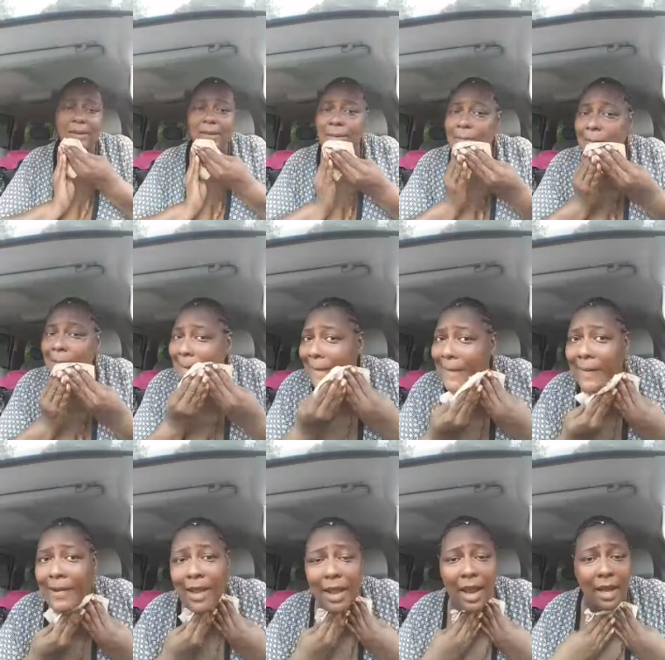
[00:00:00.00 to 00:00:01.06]
I don't know. I
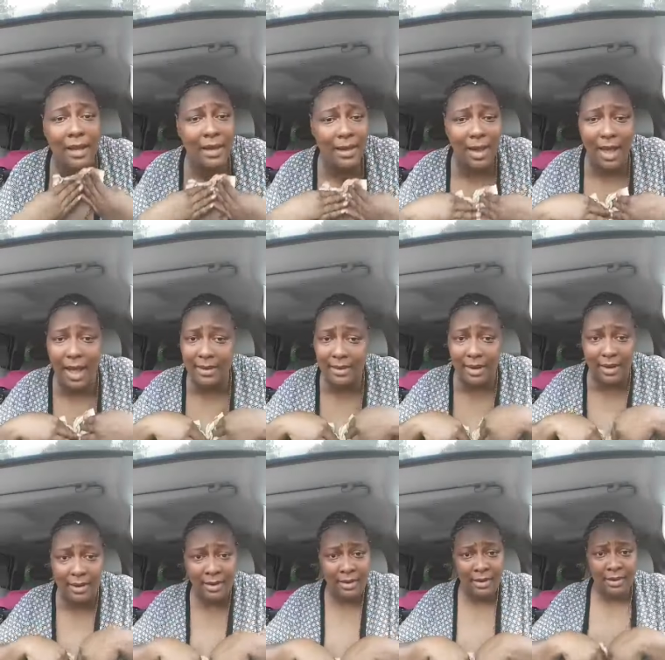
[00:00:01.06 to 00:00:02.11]
get I get hot
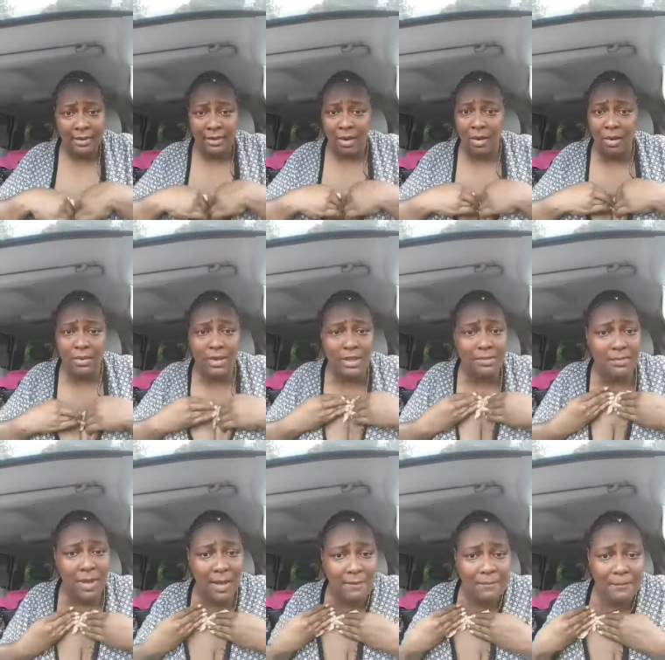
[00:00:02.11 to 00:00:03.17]
now. All these
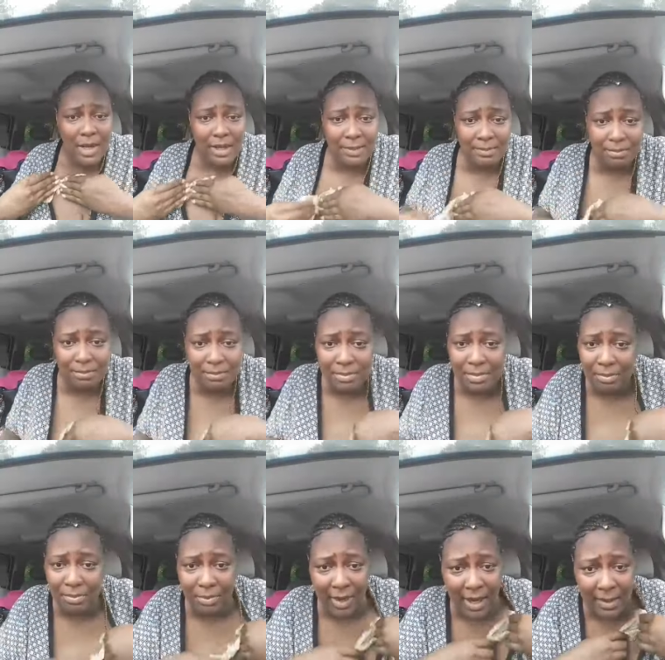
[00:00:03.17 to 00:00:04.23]

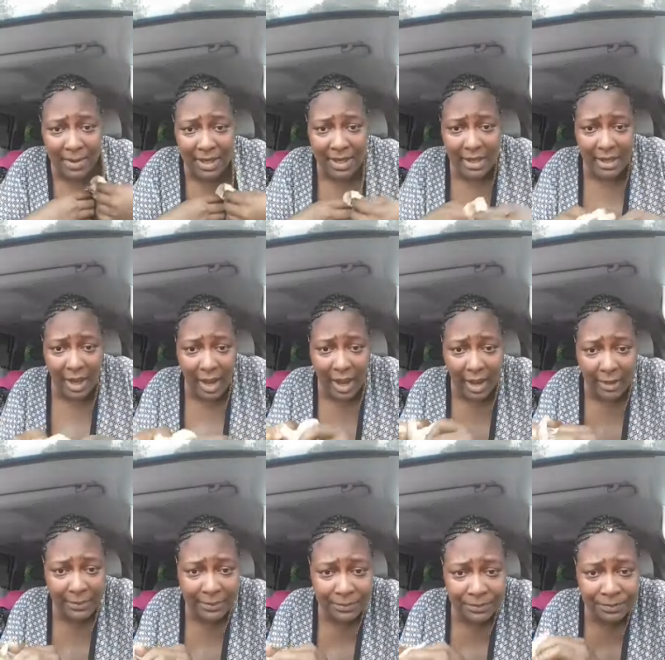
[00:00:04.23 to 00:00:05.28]
motherfucking granny be getting
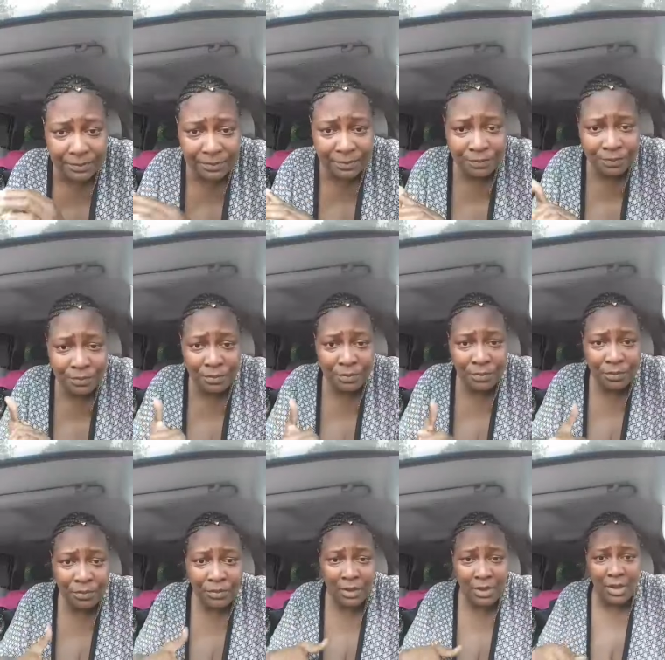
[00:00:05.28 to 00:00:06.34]
hot.
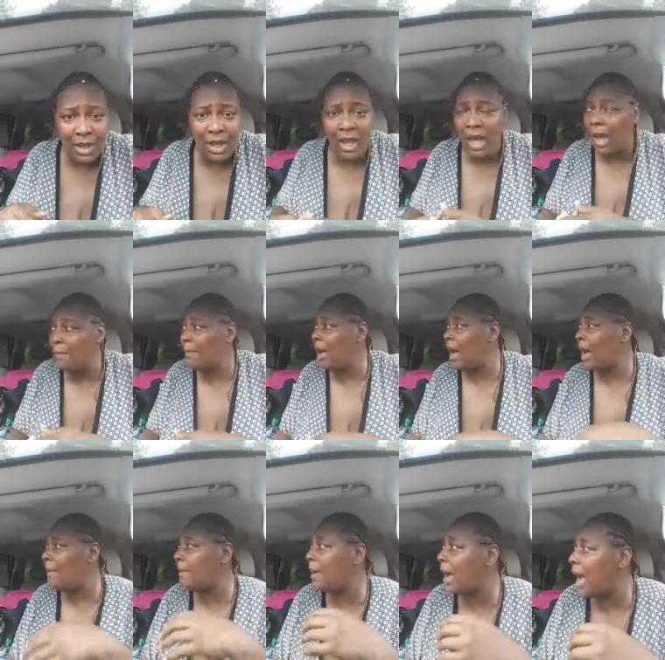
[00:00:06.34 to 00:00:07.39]
Yeah, I'm
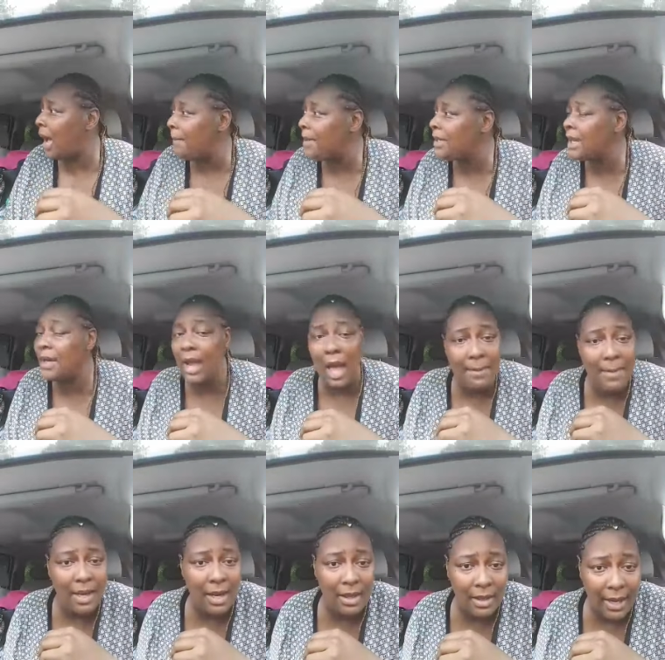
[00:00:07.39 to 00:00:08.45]
I'm I be get,
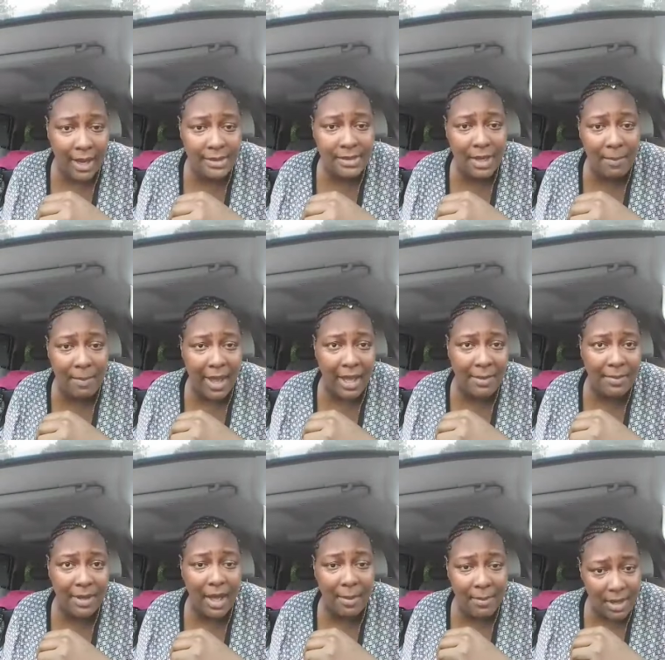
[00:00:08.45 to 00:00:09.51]
I'm in Atlanta,
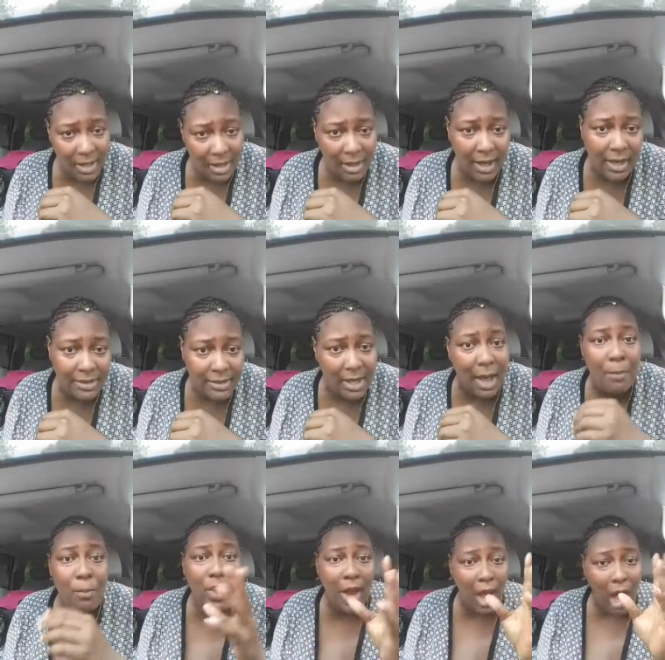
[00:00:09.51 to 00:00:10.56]
baby. I'm in Atlanta.
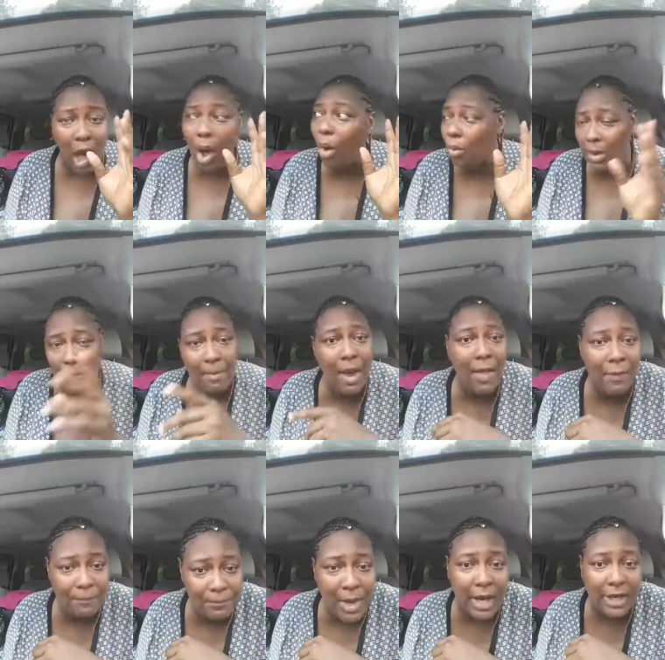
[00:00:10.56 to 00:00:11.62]
I'm with all the
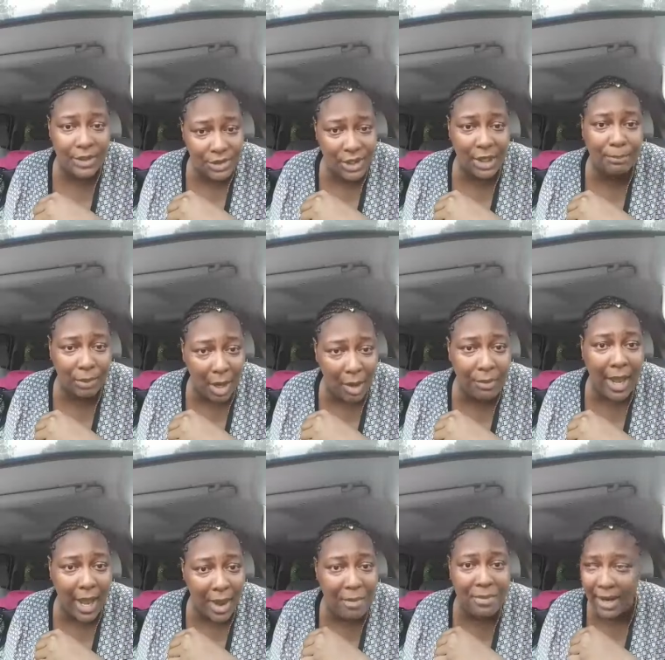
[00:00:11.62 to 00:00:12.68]
motherfucking shit bro
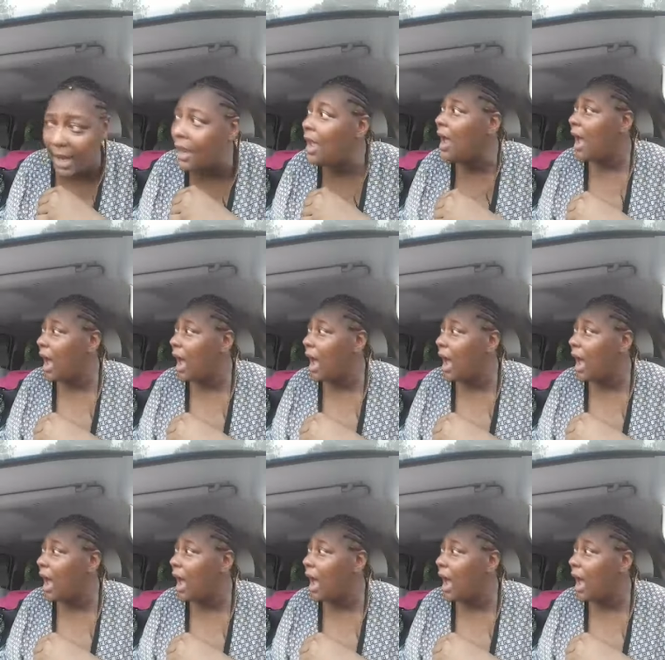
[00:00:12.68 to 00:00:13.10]
down there.